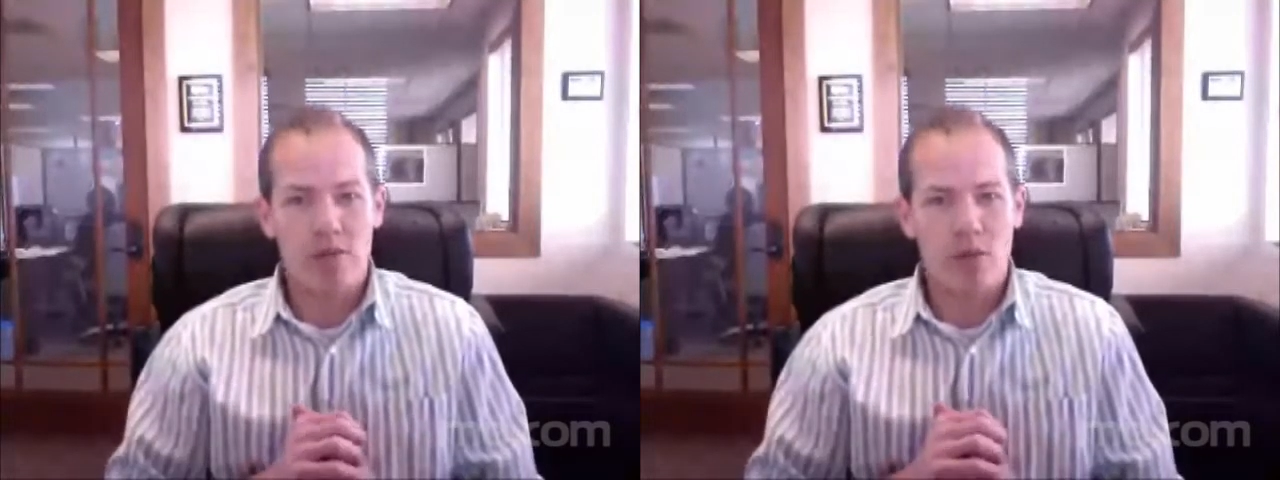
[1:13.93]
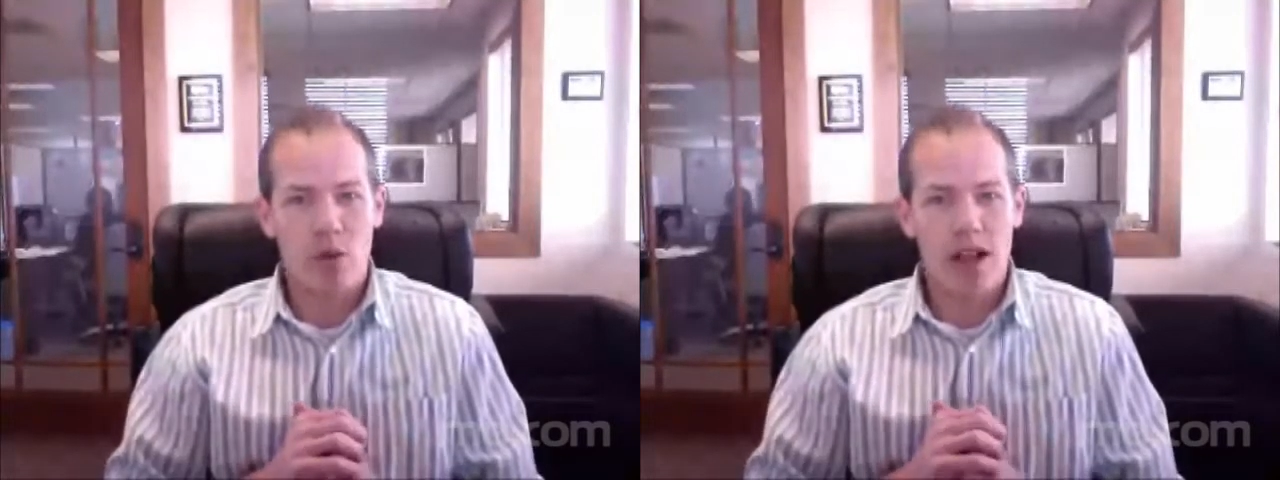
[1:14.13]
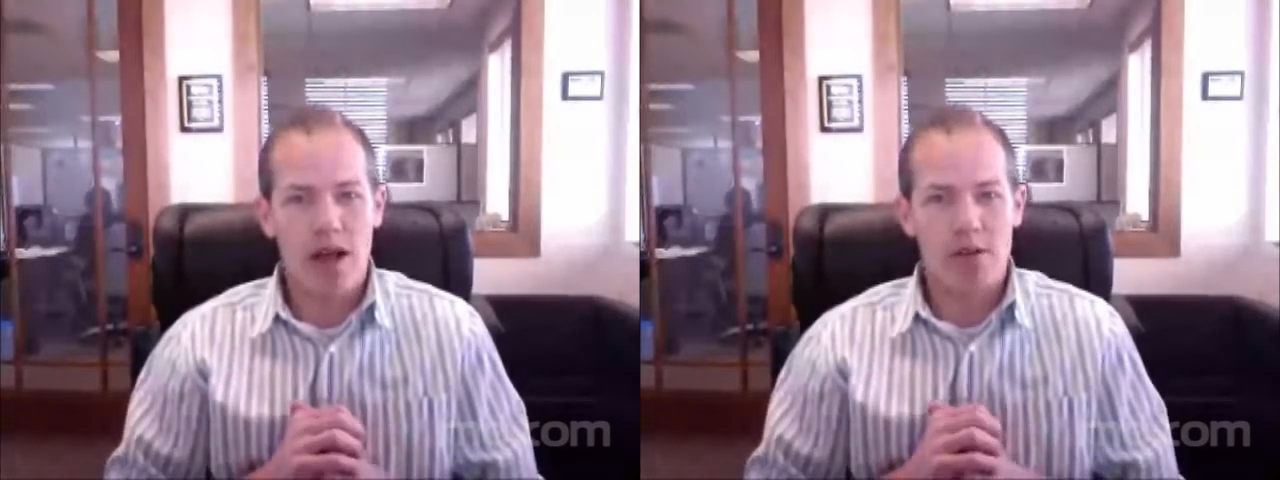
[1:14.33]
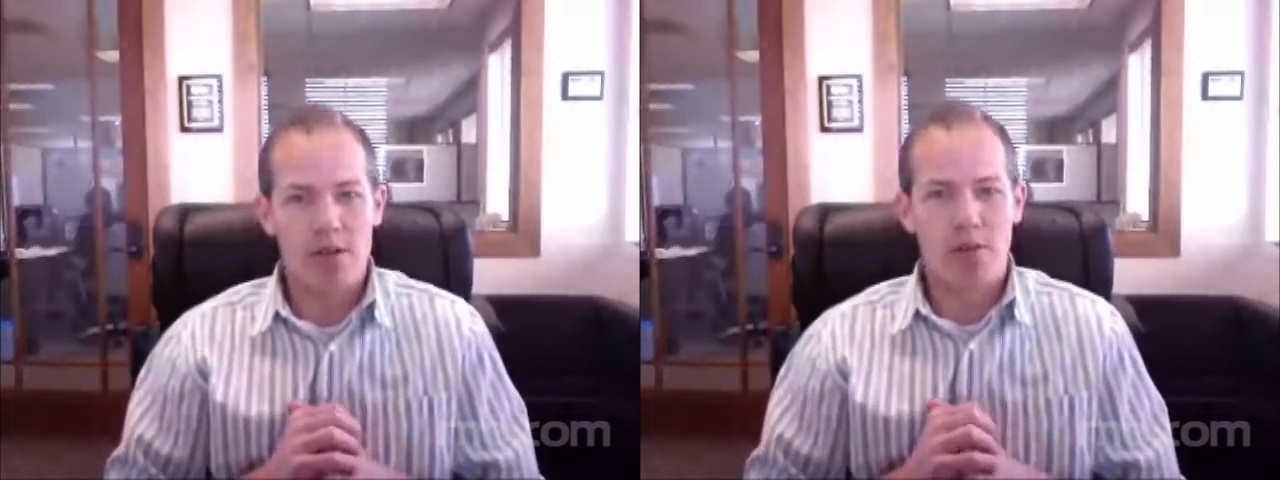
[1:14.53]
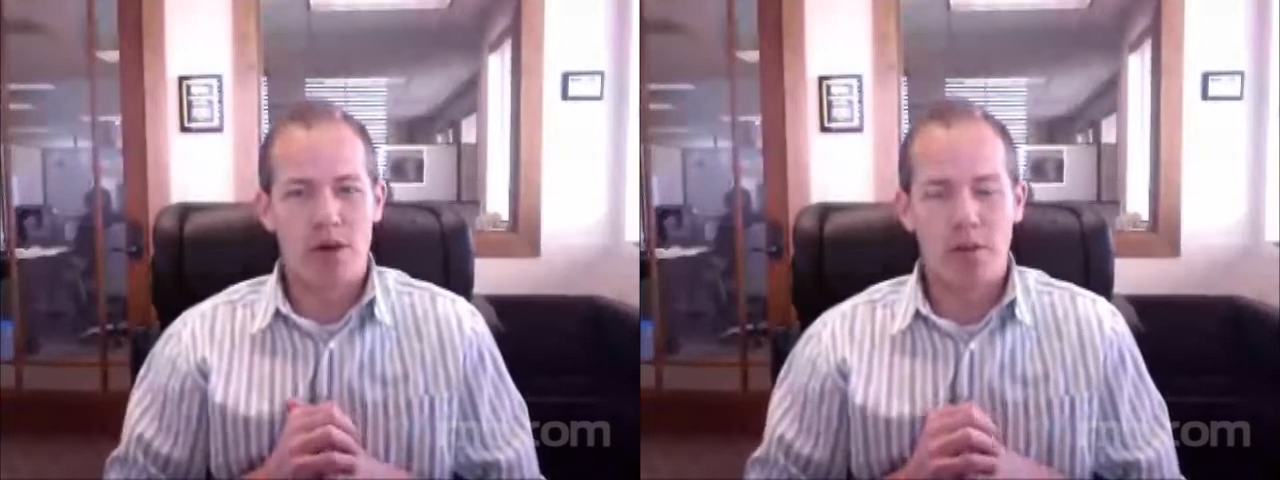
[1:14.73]
while I was
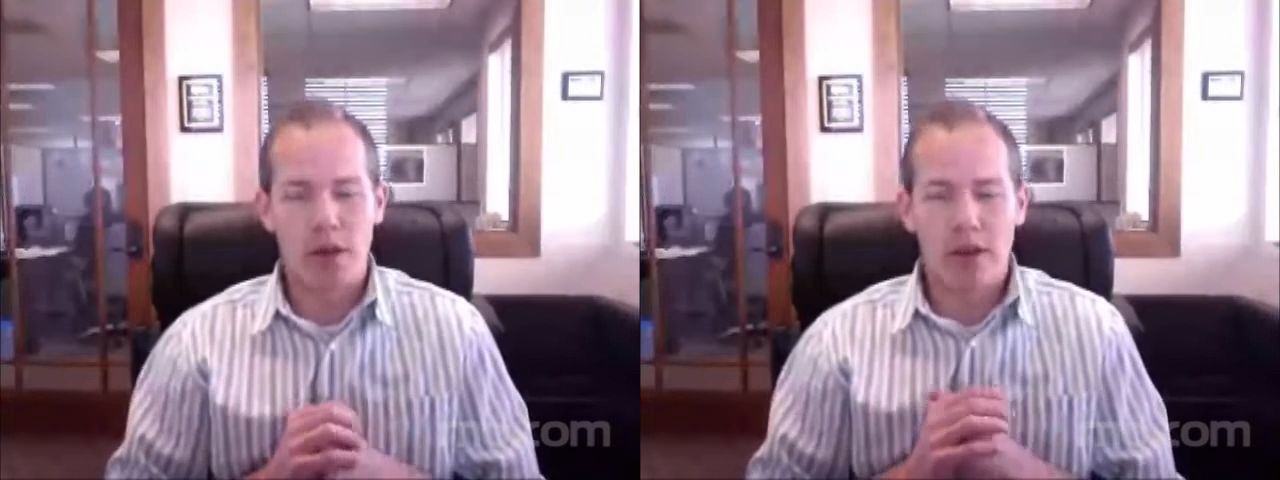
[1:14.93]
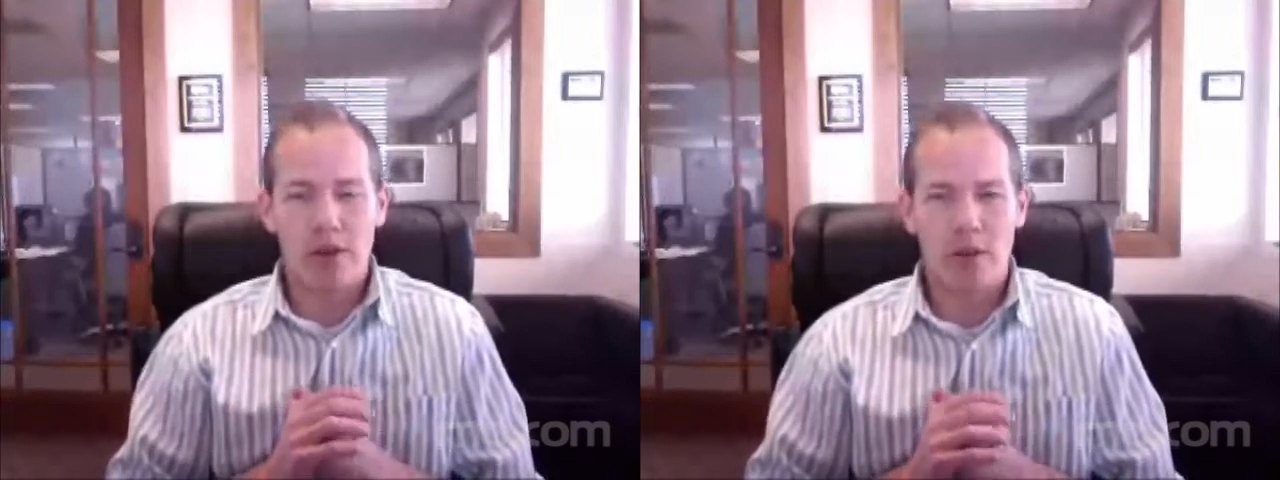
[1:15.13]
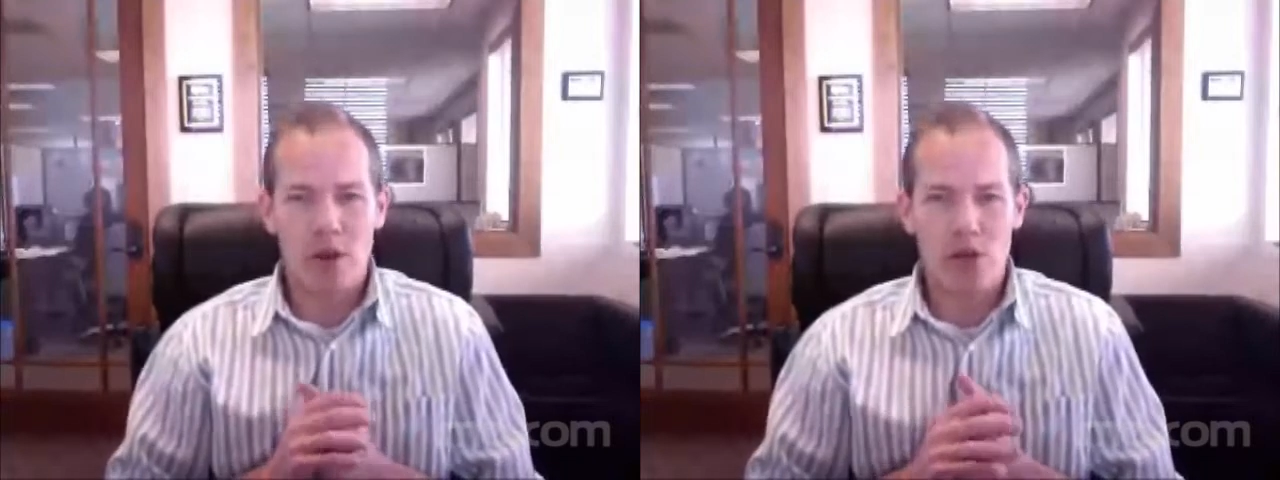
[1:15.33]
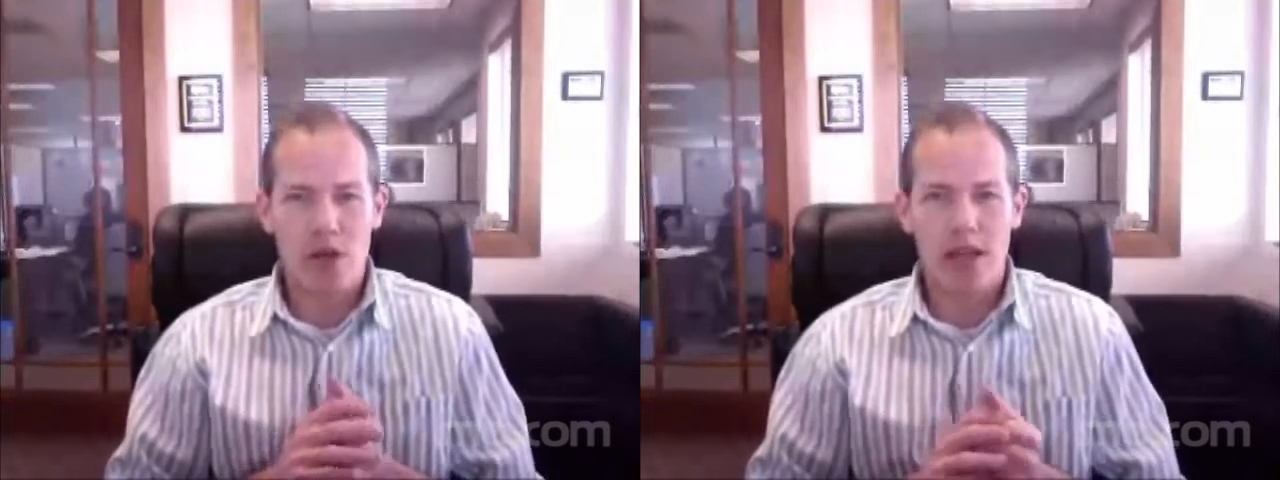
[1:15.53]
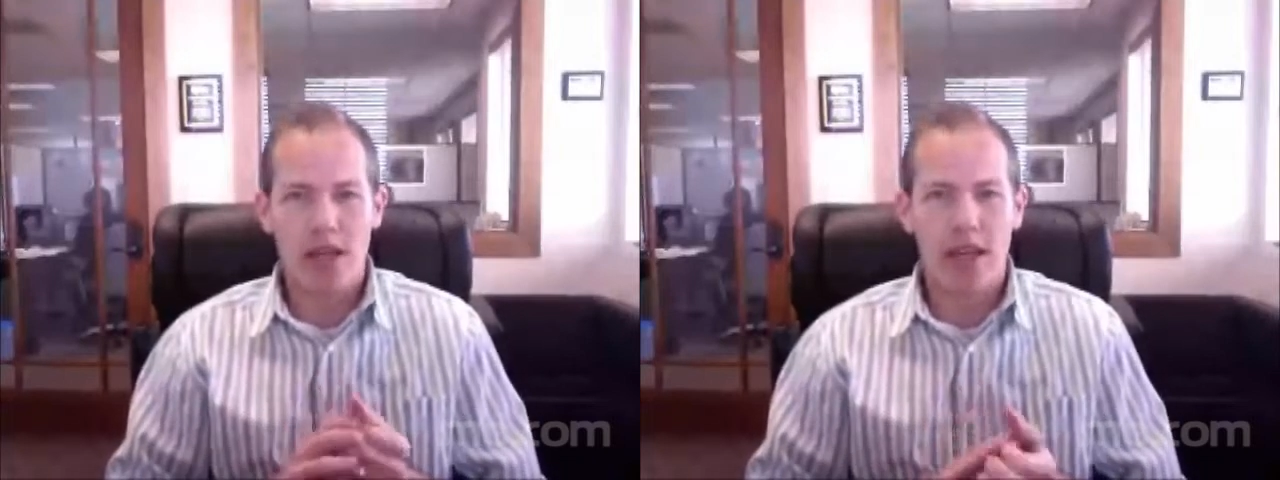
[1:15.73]
at Brigham Young
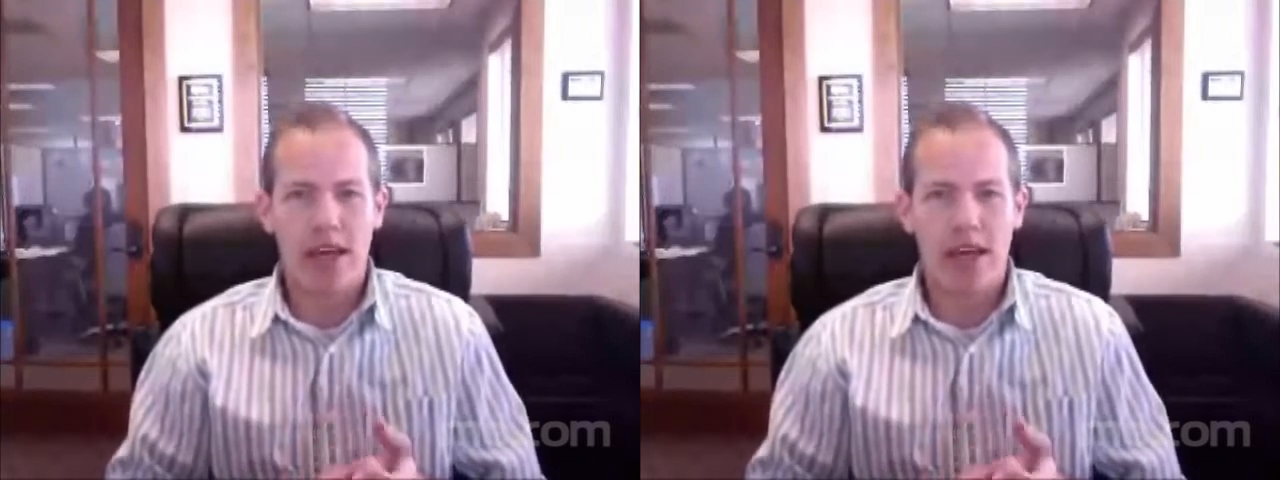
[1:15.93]
University.